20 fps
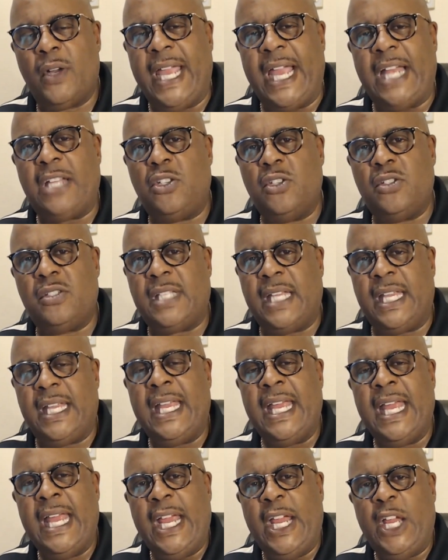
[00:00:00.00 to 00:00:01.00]
Can't you
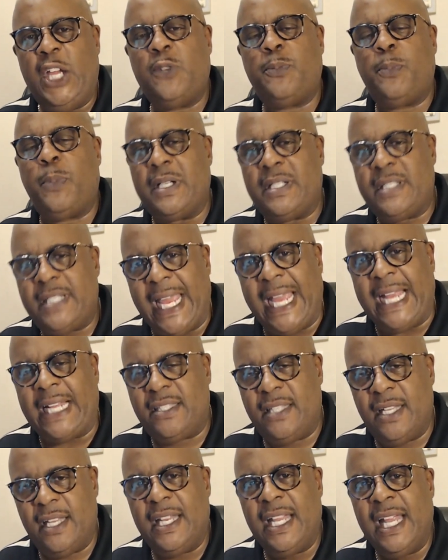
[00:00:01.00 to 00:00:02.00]
see he's
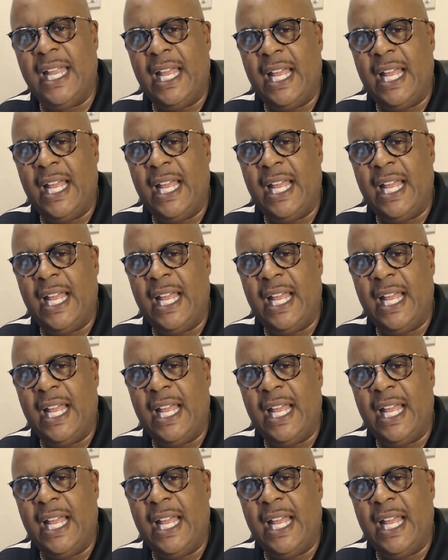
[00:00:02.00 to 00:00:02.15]
protected?